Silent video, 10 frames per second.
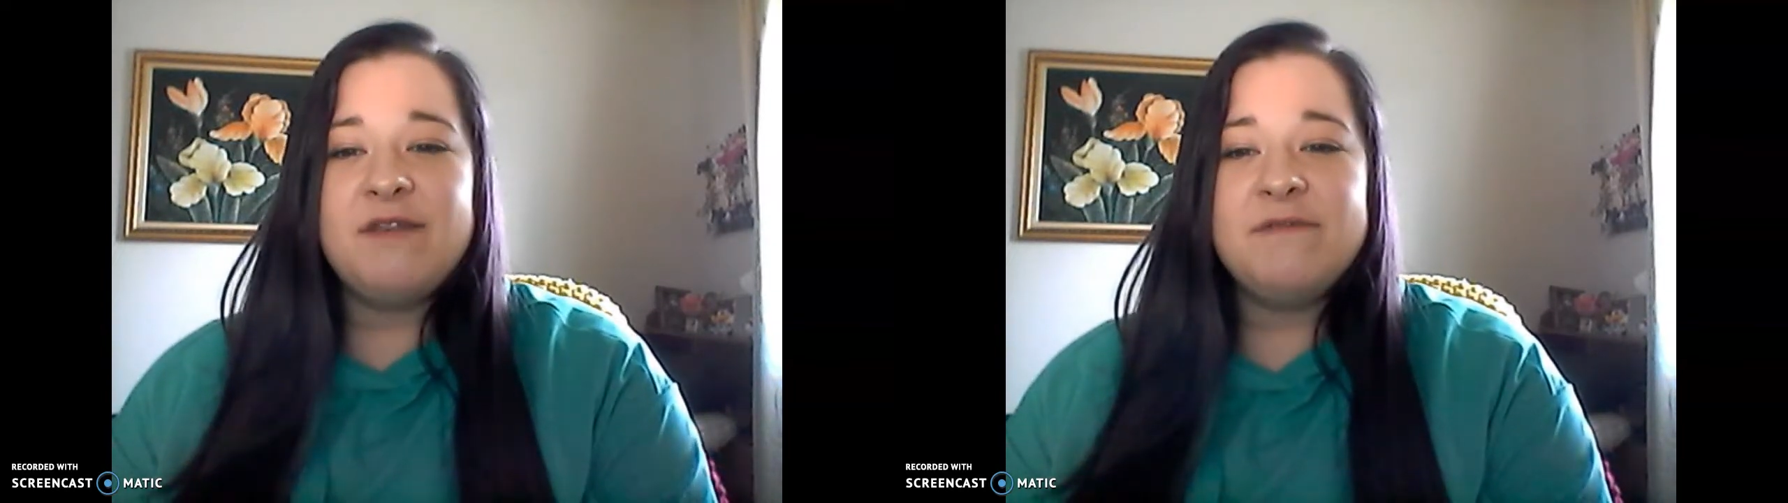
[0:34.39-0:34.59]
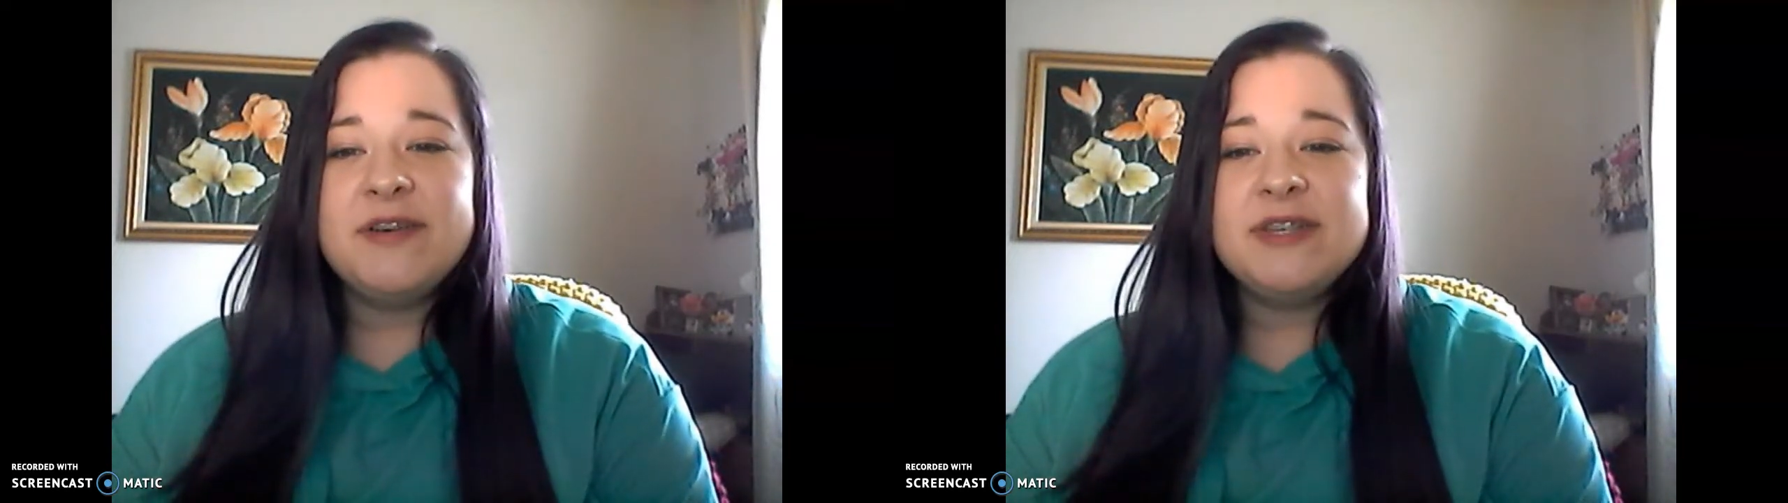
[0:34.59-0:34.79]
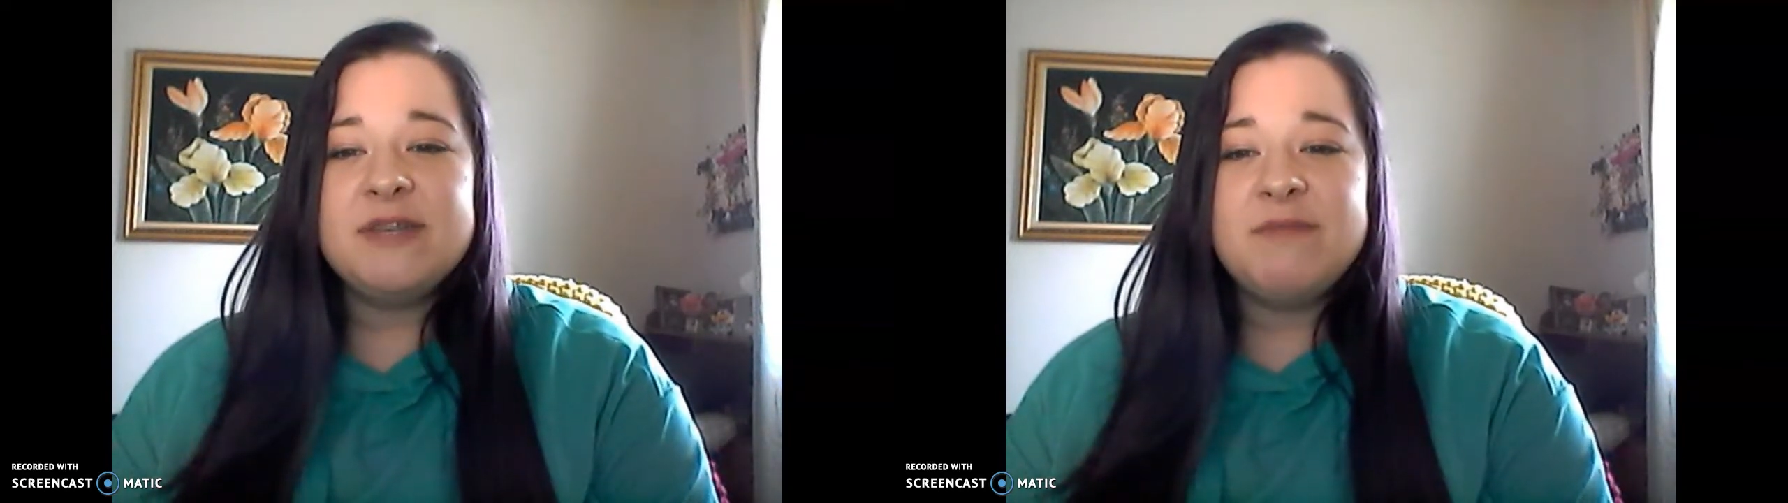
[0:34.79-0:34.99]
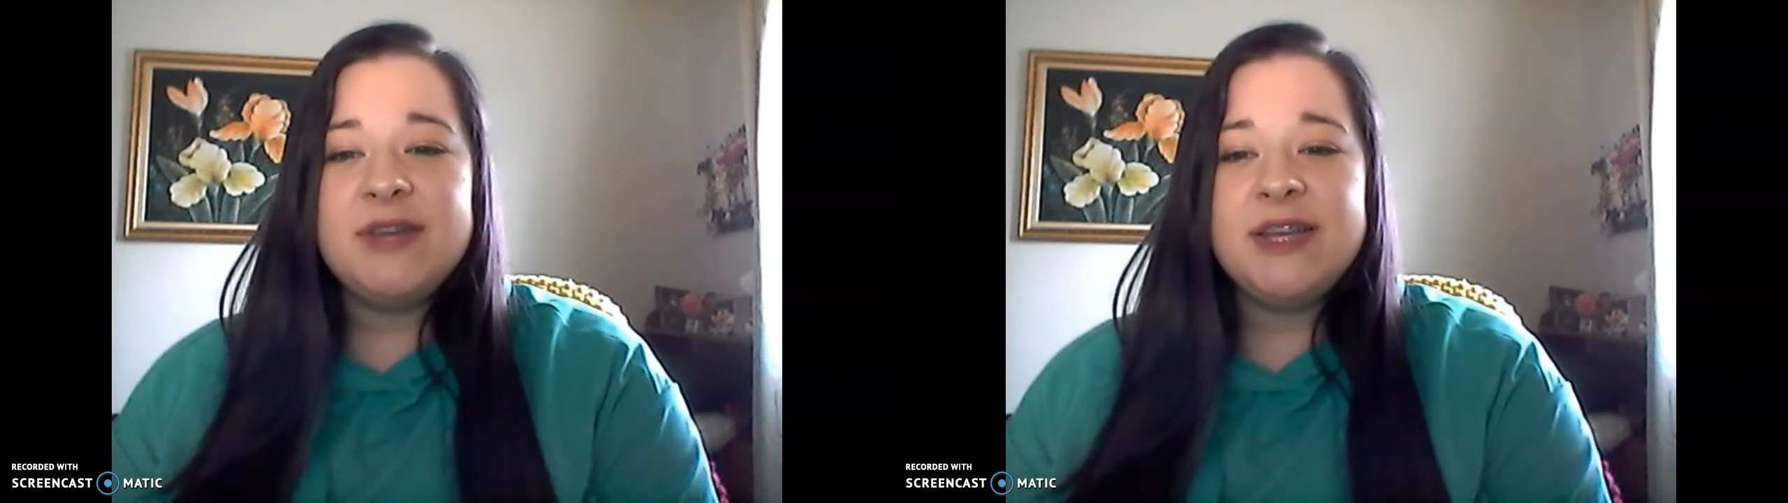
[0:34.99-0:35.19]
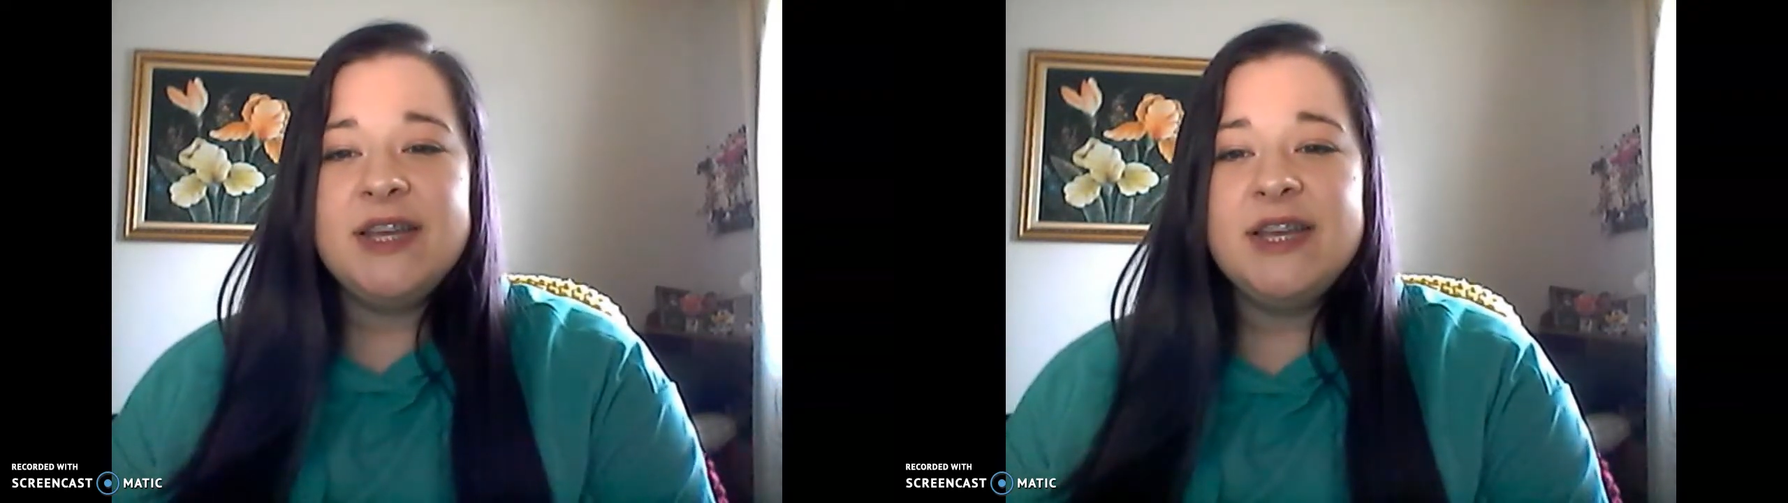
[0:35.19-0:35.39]
first I'm
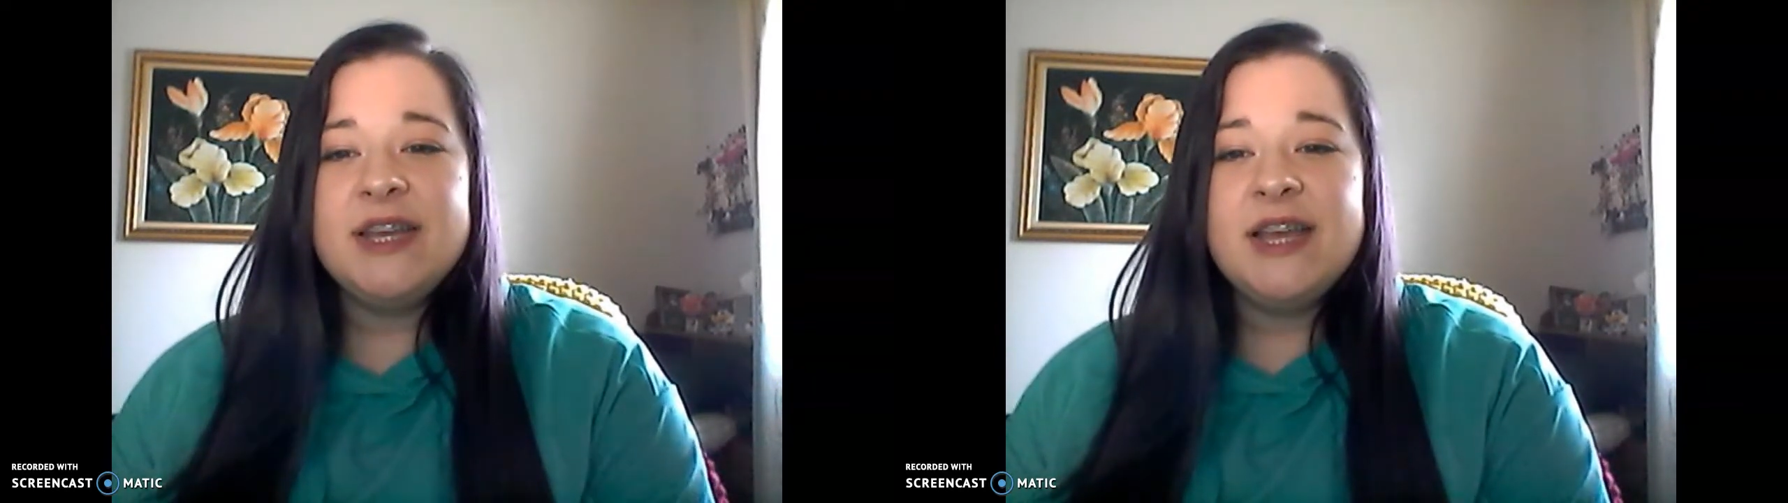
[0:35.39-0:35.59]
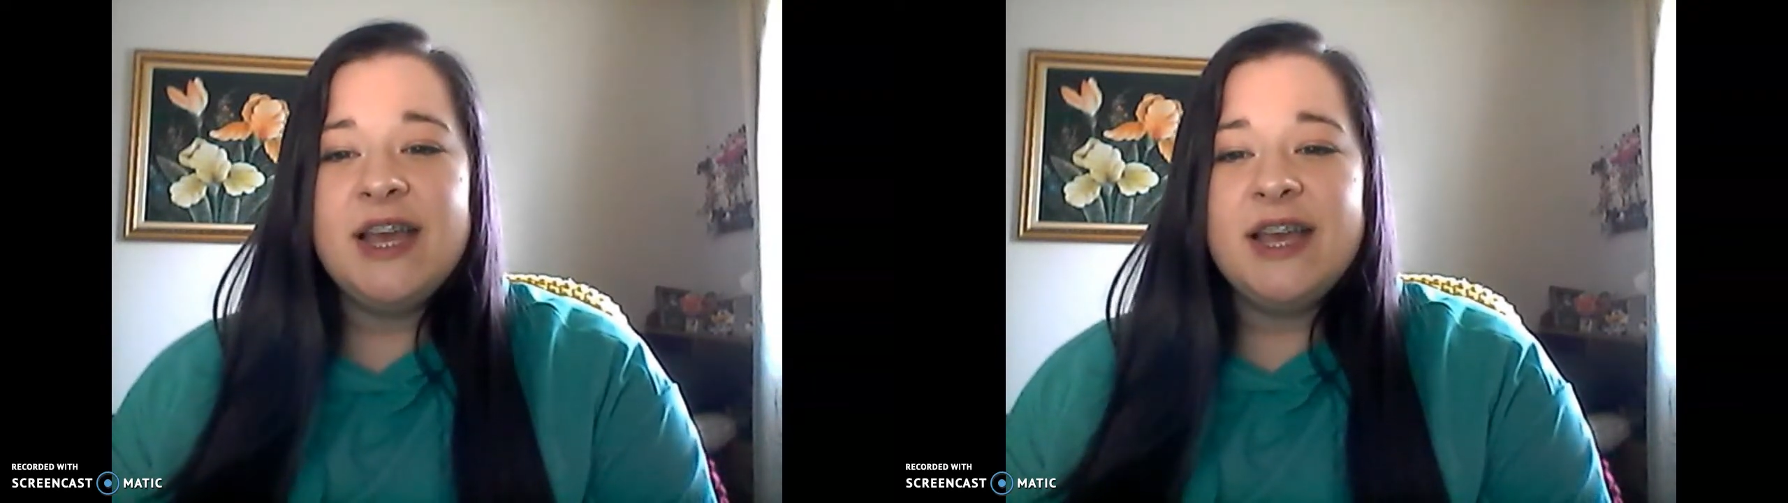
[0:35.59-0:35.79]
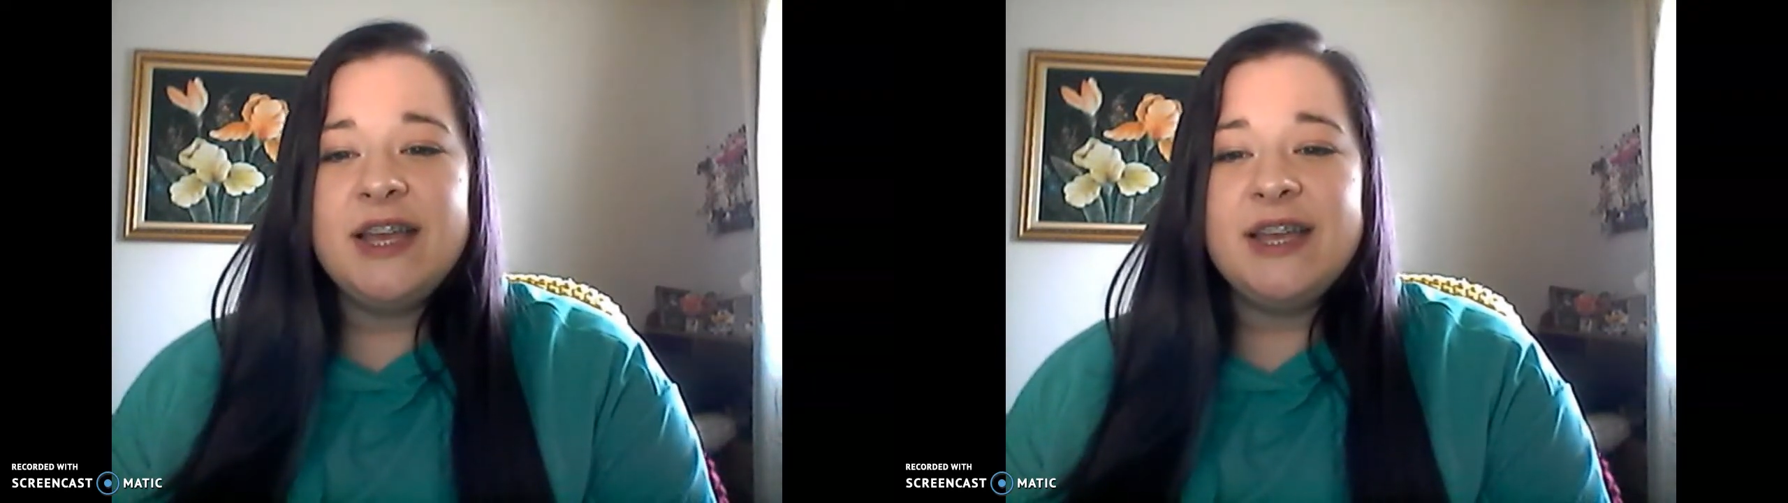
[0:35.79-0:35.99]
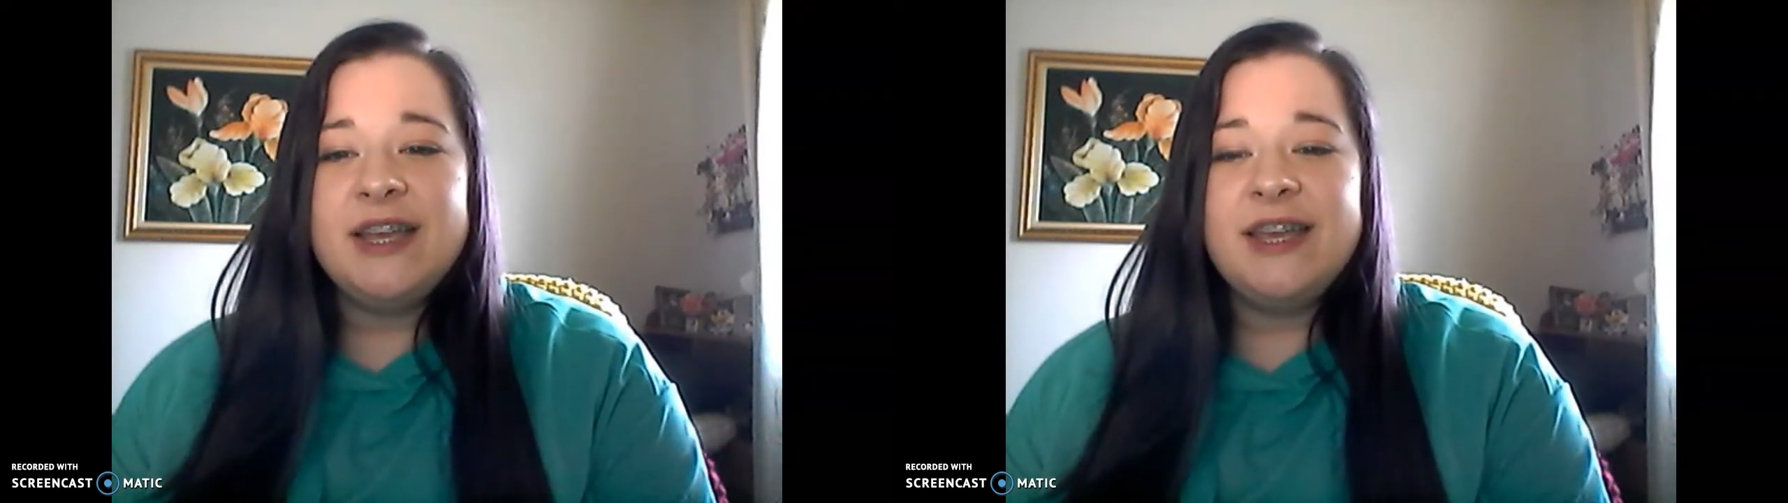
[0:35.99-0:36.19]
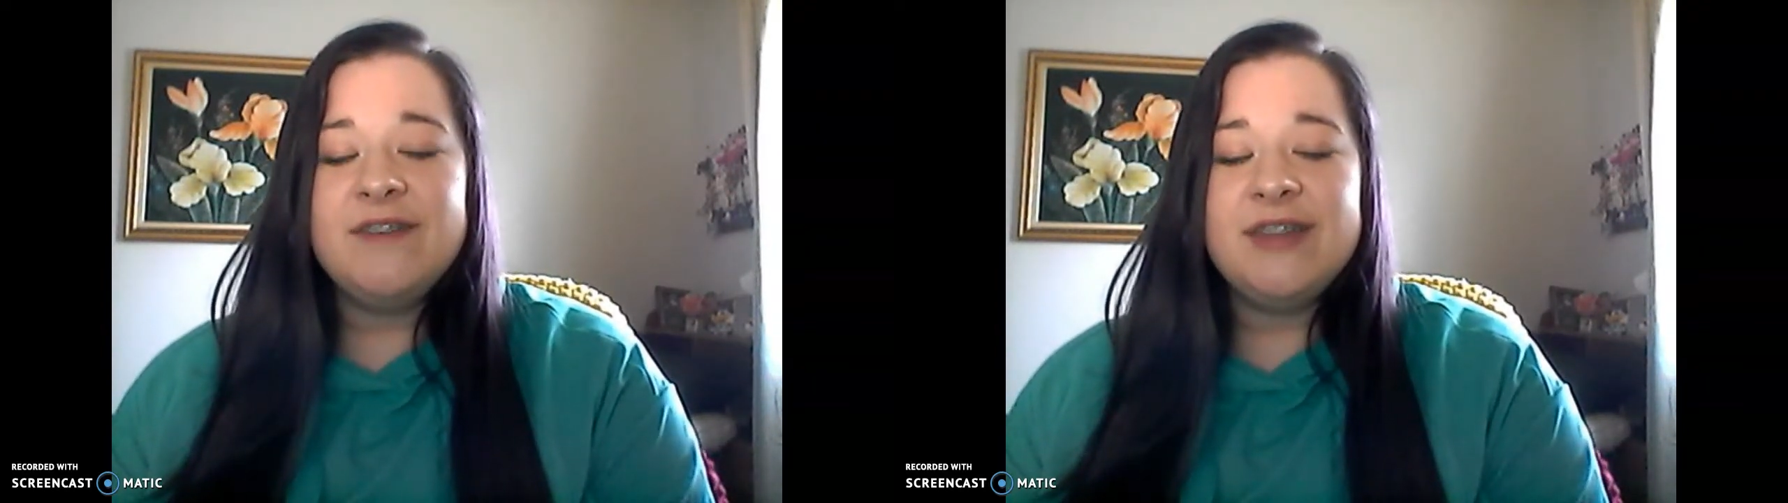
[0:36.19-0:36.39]
gonna give a